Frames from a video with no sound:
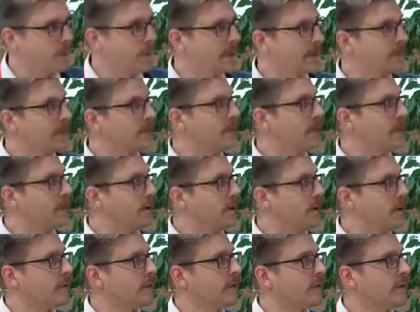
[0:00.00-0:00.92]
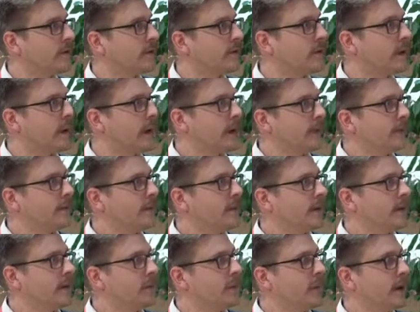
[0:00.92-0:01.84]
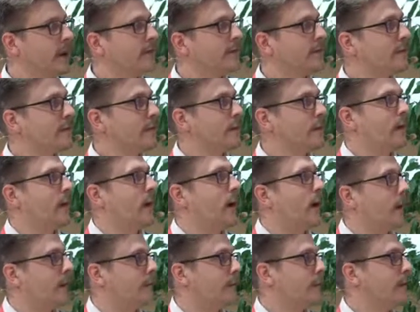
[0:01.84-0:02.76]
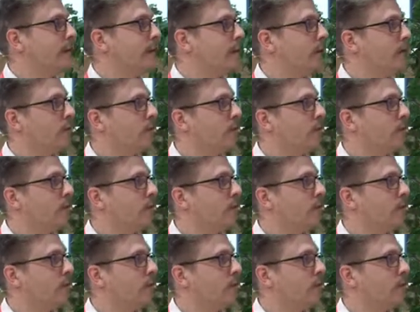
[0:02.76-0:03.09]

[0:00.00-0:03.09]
But in general, the basic idea,